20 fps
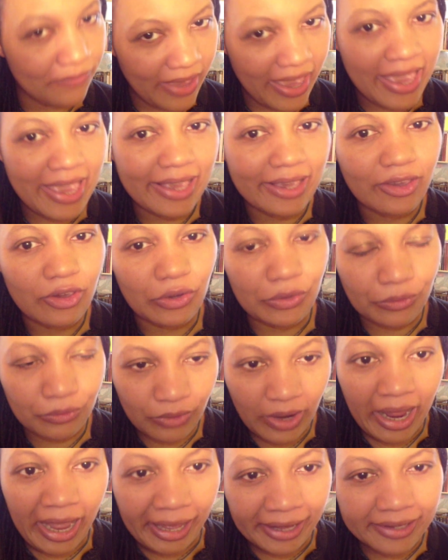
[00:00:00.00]
Fang
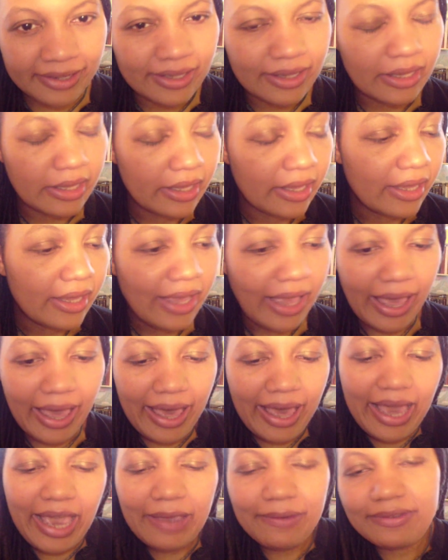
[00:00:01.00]
Rock.
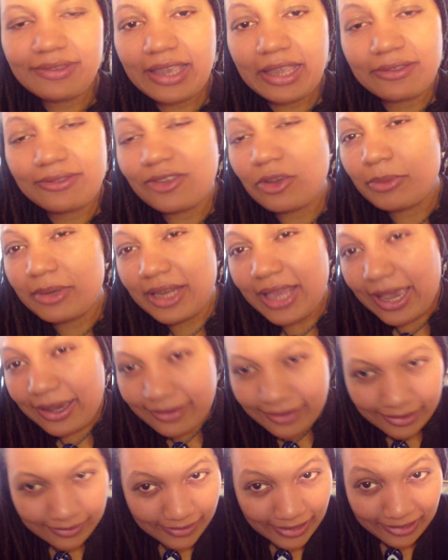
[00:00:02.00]
I've said so many
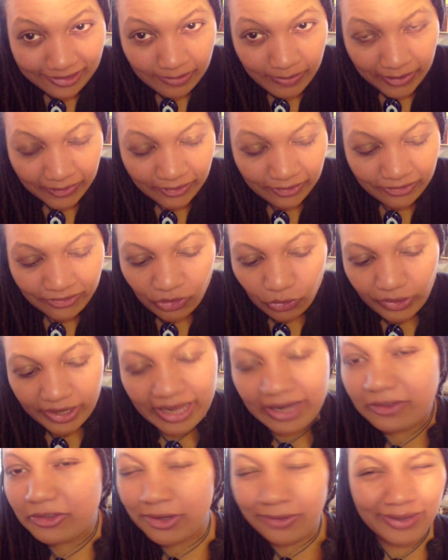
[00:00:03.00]
excellent things about this story. I
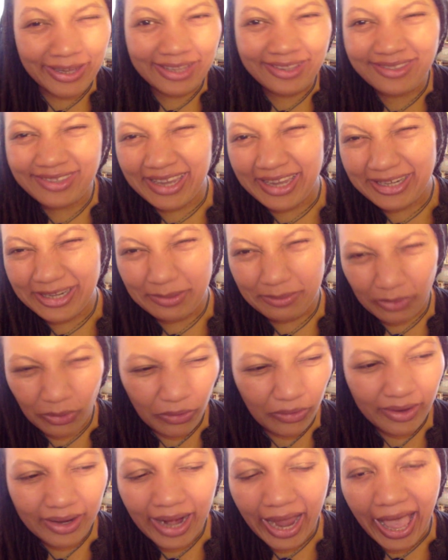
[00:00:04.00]
don't know if I could say any
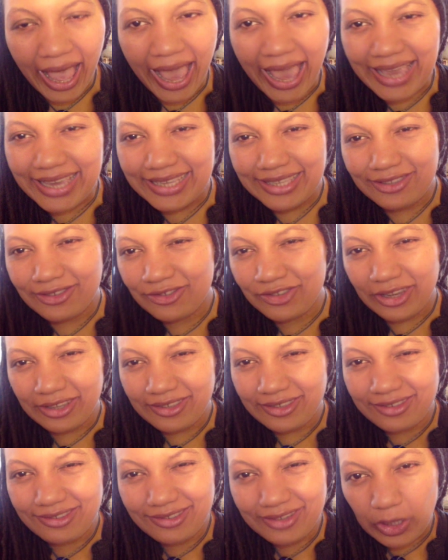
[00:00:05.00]
more. I
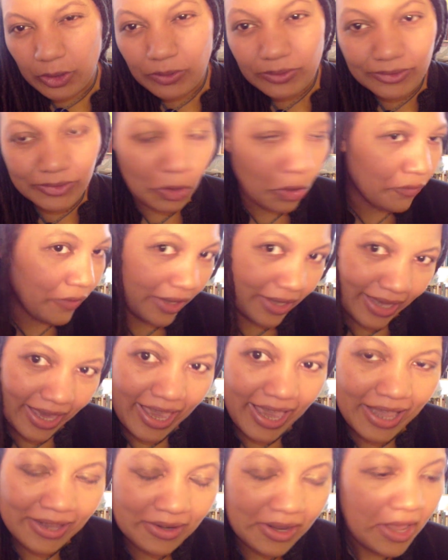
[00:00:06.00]
just don't know if I
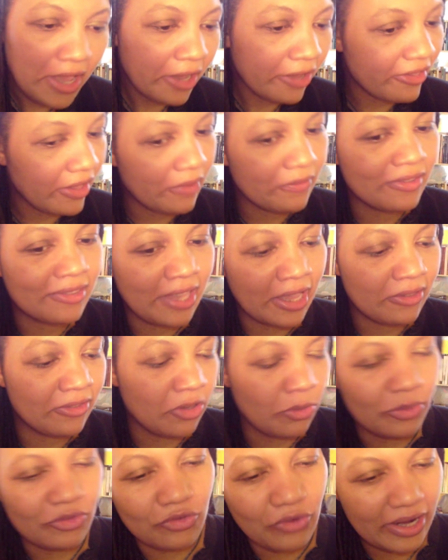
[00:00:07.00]
can because I've said so
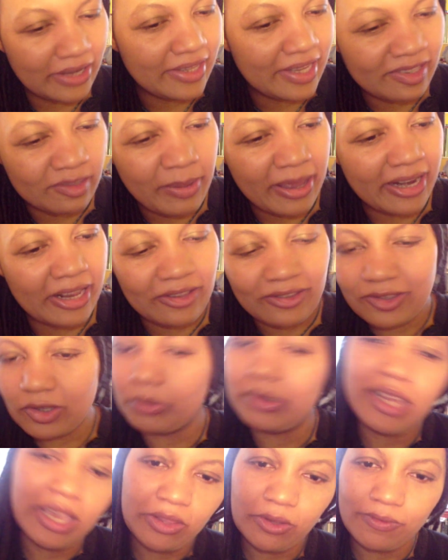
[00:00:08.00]
much great things about it in so
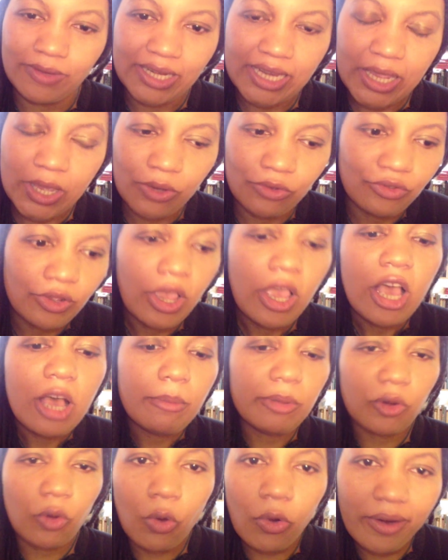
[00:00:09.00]
many other videos.
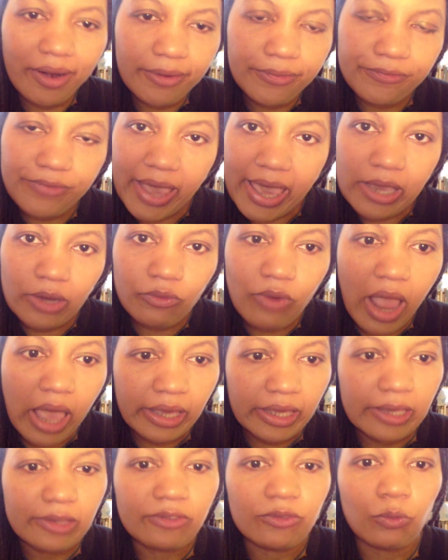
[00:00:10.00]
But Horror of Fang
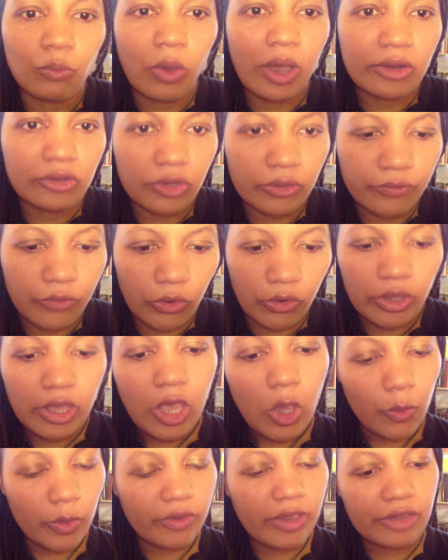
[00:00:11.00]
Rock is wonderful.
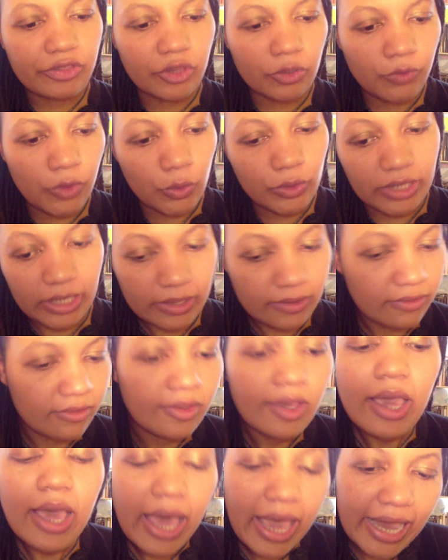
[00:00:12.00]
We got the Rutans.
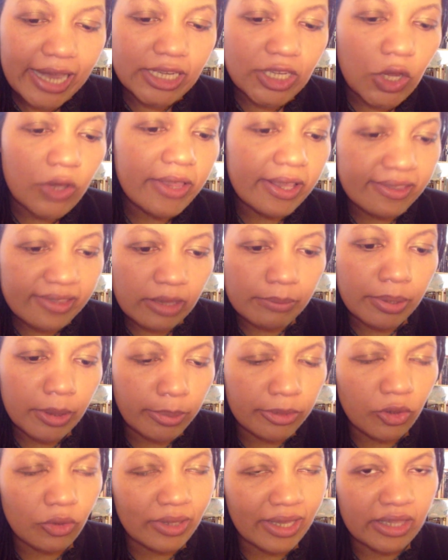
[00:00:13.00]
I know that some people
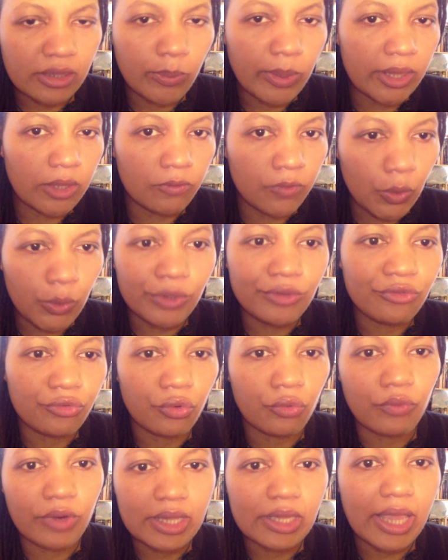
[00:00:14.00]
don't like the way the Rutans are
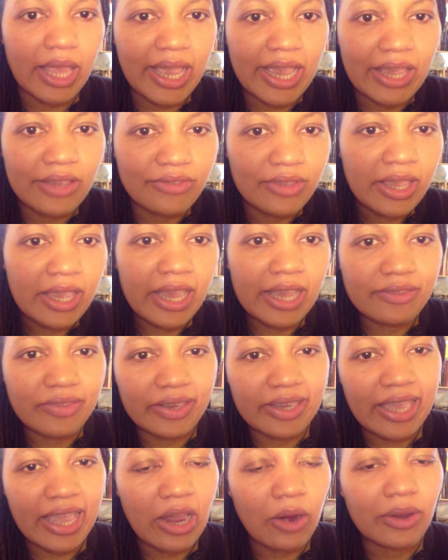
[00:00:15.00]
realized. It's
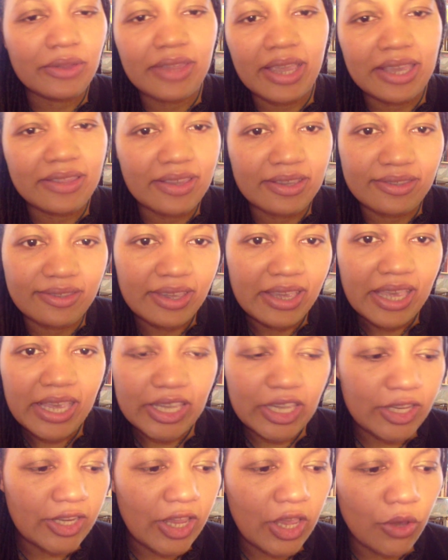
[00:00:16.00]
like, how are they this,
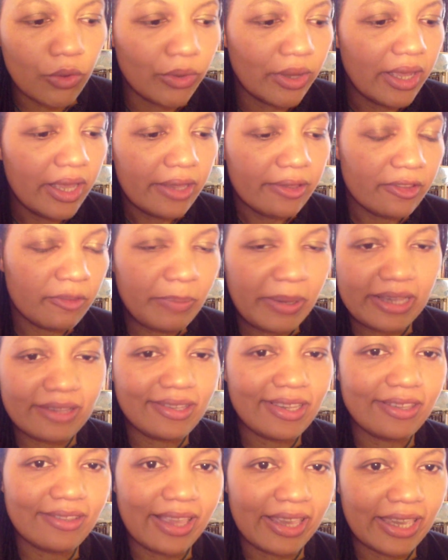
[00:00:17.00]
you know,
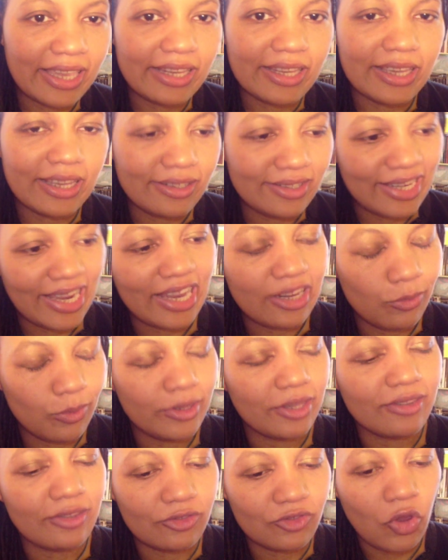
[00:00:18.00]
species that can contend with
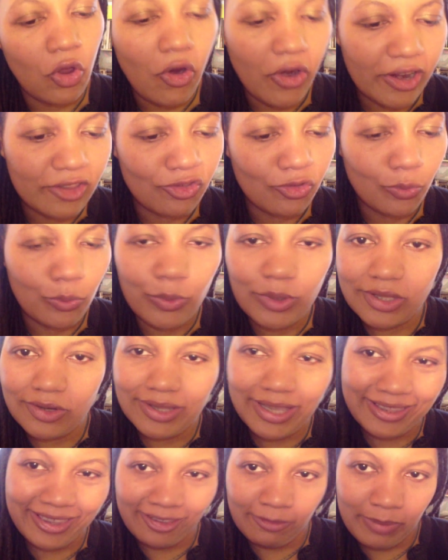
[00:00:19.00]
the Sontarans when they're
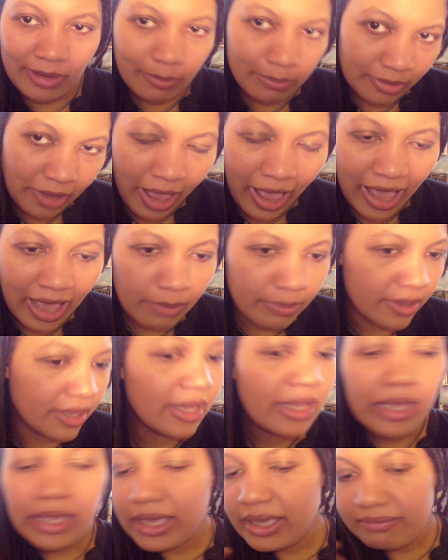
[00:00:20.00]
like this big blob?
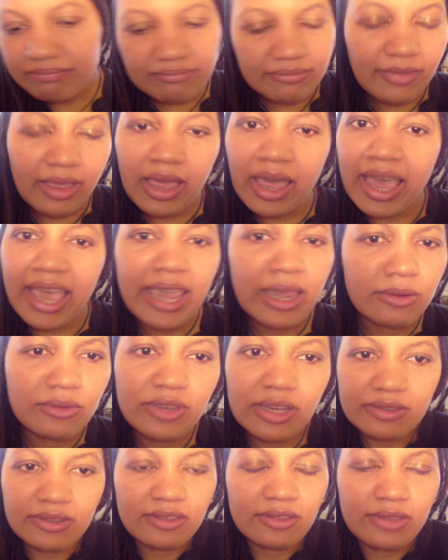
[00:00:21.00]
I,
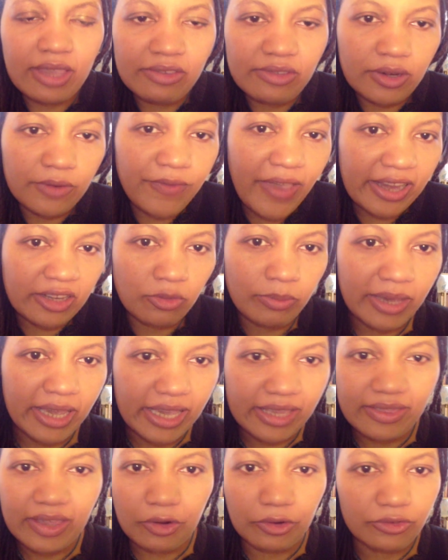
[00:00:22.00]
it doesn't affect
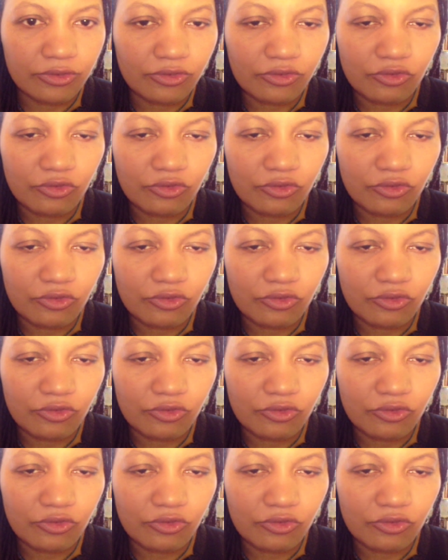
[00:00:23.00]
me. They're